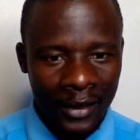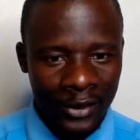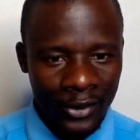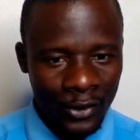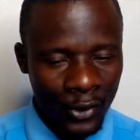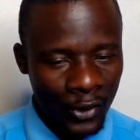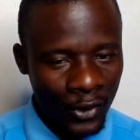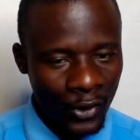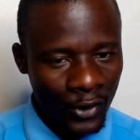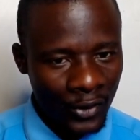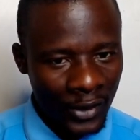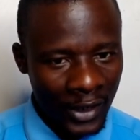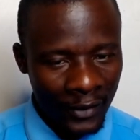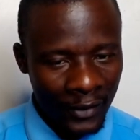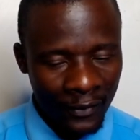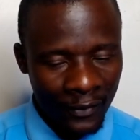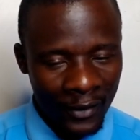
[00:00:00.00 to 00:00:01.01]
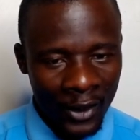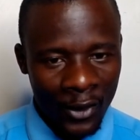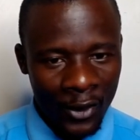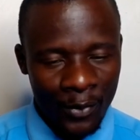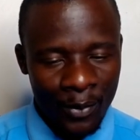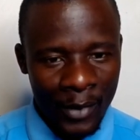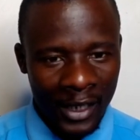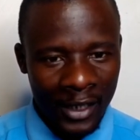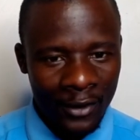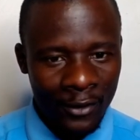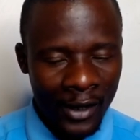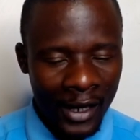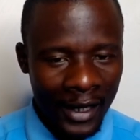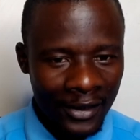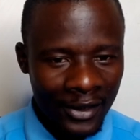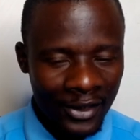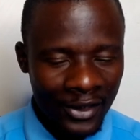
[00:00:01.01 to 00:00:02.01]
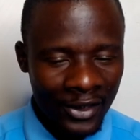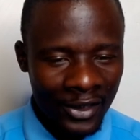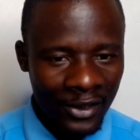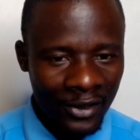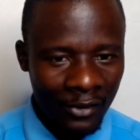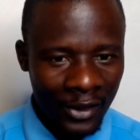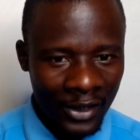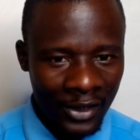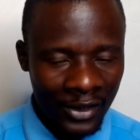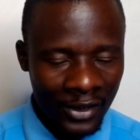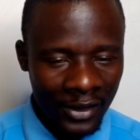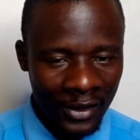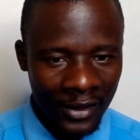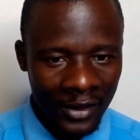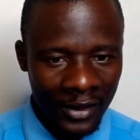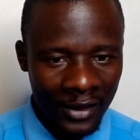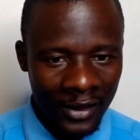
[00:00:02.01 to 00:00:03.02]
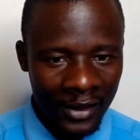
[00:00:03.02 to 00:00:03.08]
and so you develop macular degeneration.